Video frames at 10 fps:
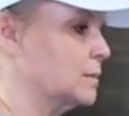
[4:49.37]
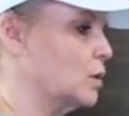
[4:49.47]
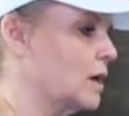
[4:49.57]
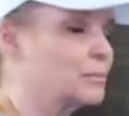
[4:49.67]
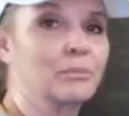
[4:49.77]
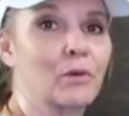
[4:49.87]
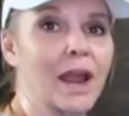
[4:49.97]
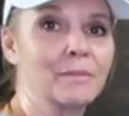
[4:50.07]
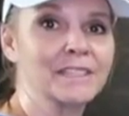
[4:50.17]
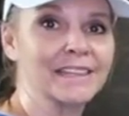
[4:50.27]
so let me go ahead and
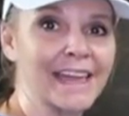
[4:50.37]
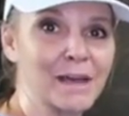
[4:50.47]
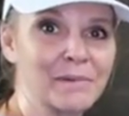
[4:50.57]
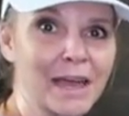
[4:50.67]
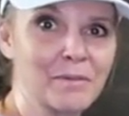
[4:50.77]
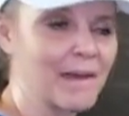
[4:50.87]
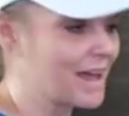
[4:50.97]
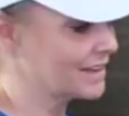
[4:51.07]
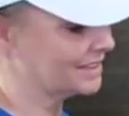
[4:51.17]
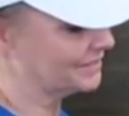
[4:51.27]
prime this lamp and I'll be
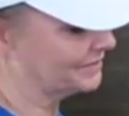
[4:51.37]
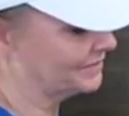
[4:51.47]
back.